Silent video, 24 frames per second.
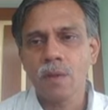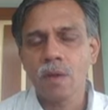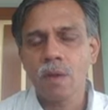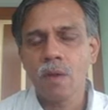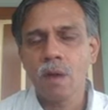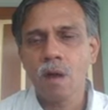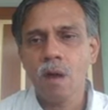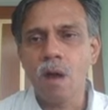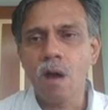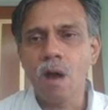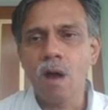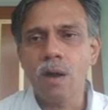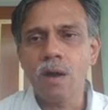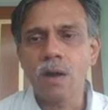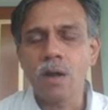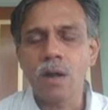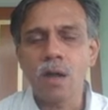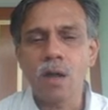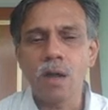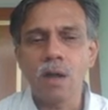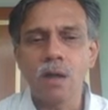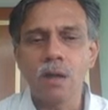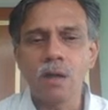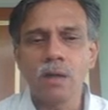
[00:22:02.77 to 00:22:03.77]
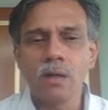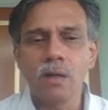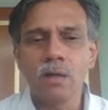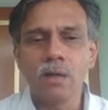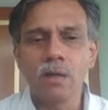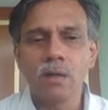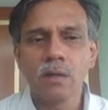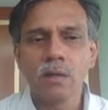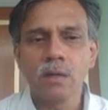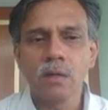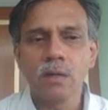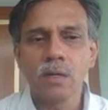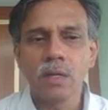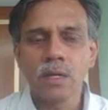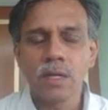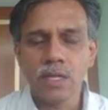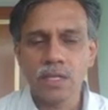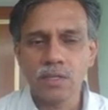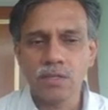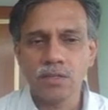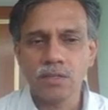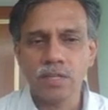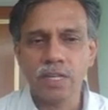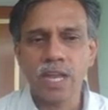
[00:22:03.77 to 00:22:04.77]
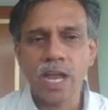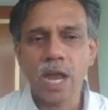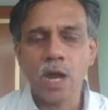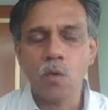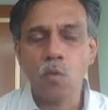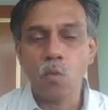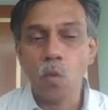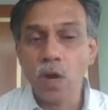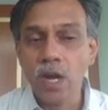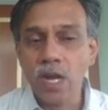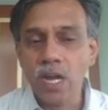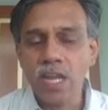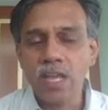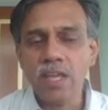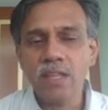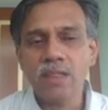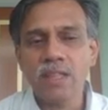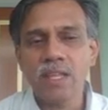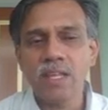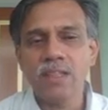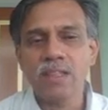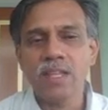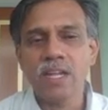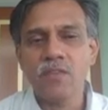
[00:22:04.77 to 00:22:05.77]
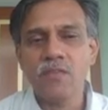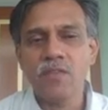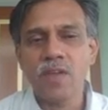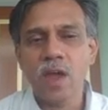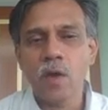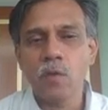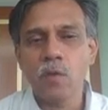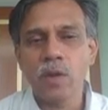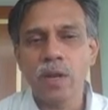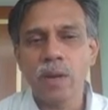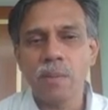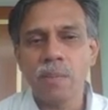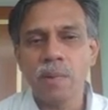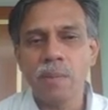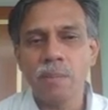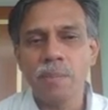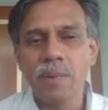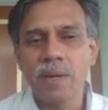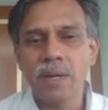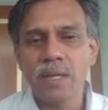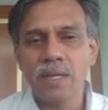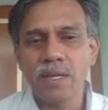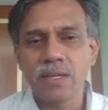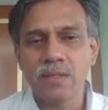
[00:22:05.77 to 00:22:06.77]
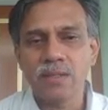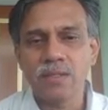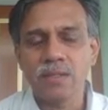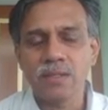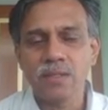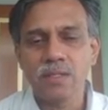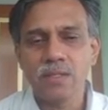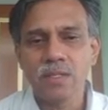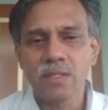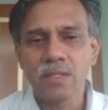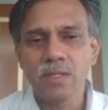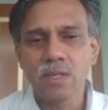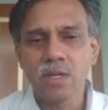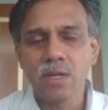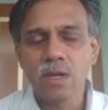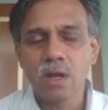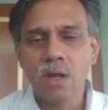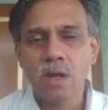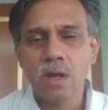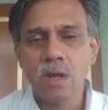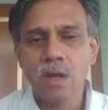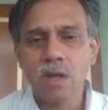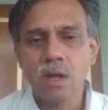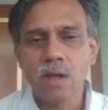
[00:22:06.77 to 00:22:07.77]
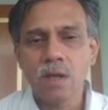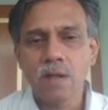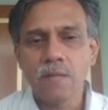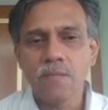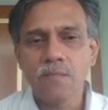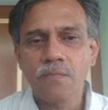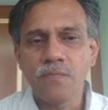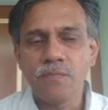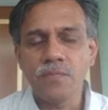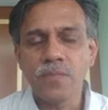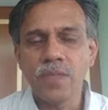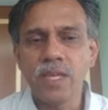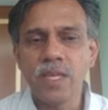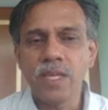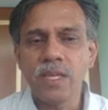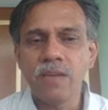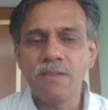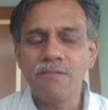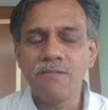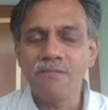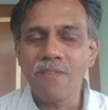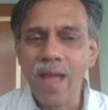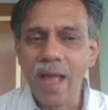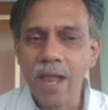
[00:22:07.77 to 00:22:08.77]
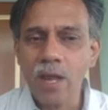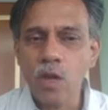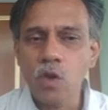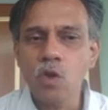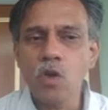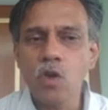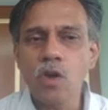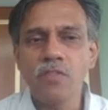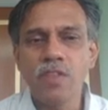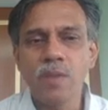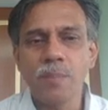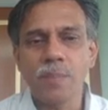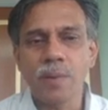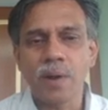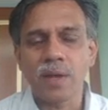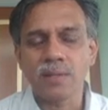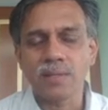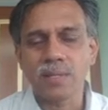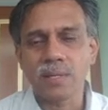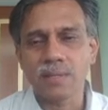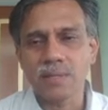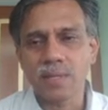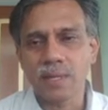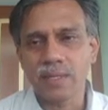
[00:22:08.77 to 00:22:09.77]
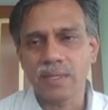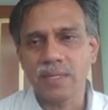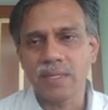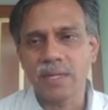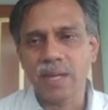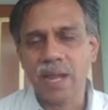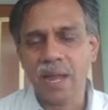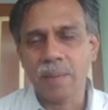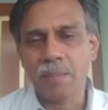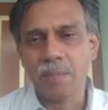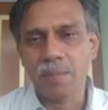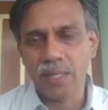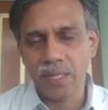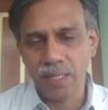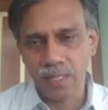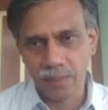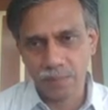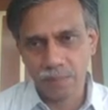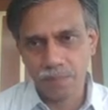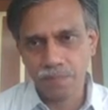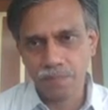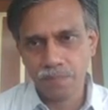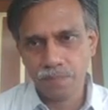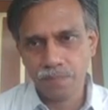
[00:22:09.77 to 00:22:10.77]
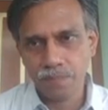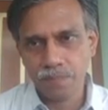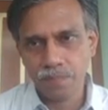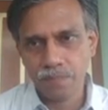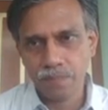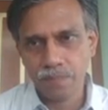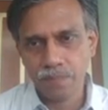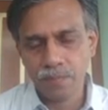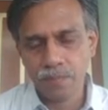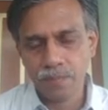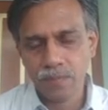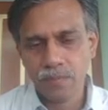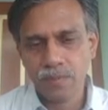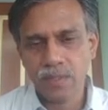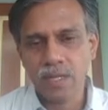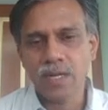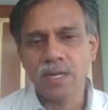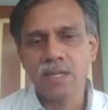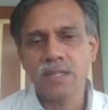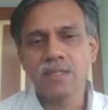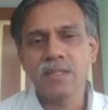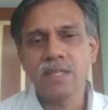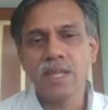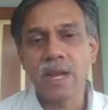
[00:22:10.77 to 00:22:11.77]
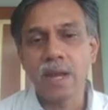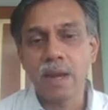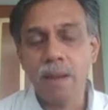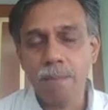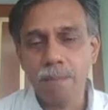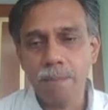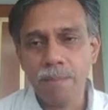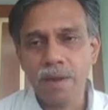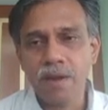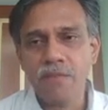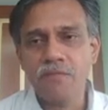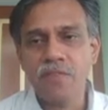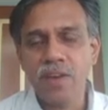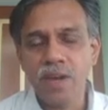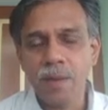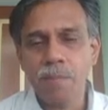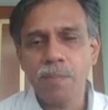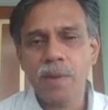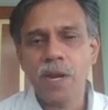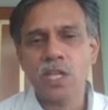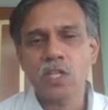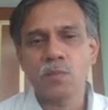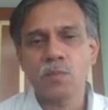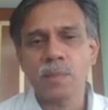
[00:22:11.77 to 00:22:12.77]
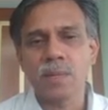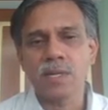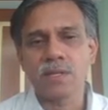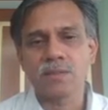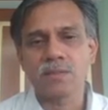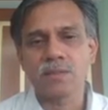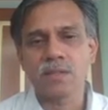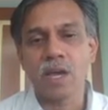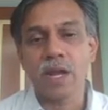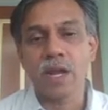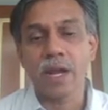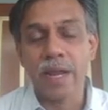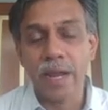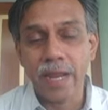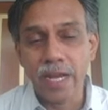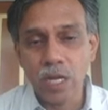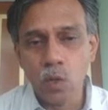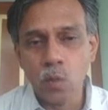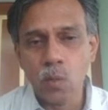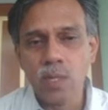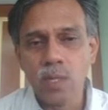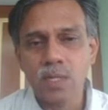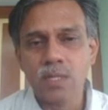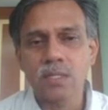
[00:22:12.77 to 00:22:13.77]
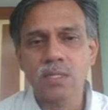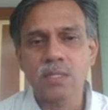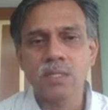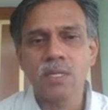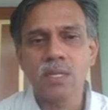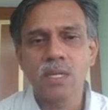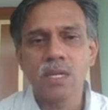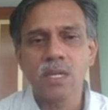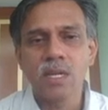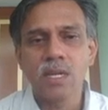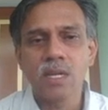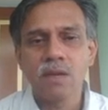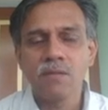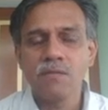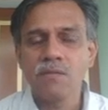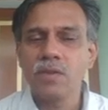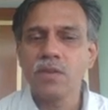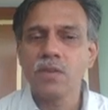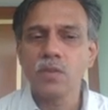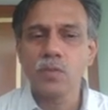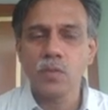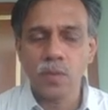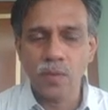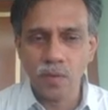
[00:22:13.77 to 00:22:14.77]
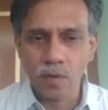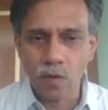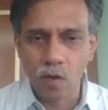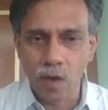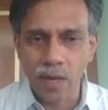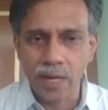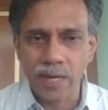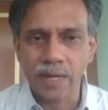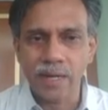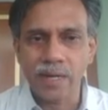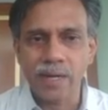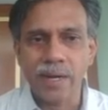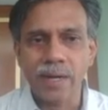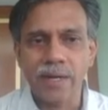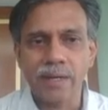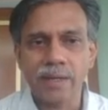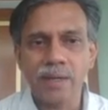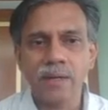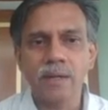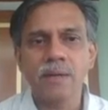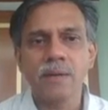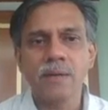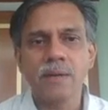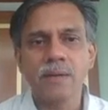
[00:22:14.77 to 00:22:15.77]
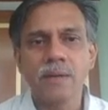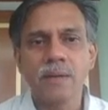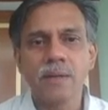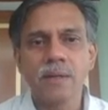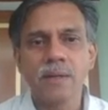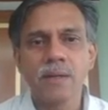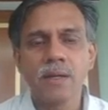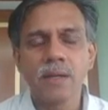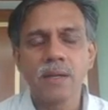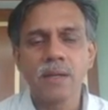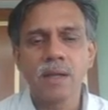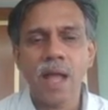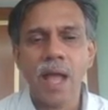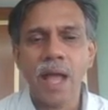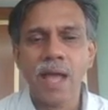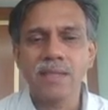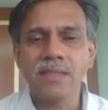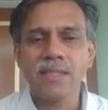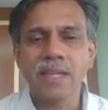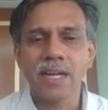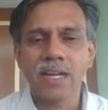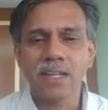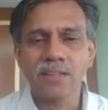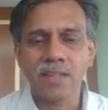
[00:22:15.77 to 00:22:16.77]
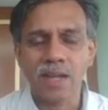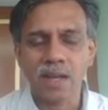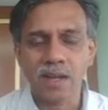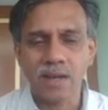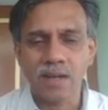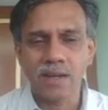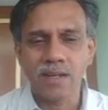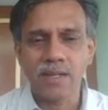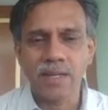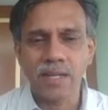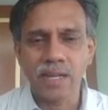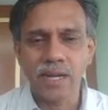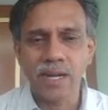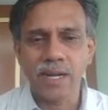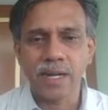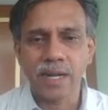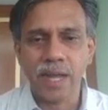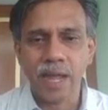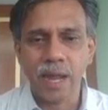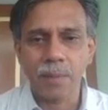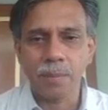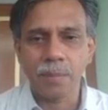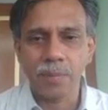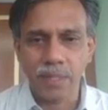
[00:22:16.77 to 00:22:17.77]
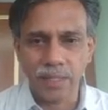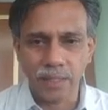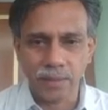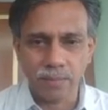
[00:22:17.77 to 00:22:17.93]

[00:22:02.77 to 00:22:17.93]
and only thing that we have to remember is the value of the process at the time t. That is the number of replacements or renewals, which we will call it later, as that has occurred till a time t.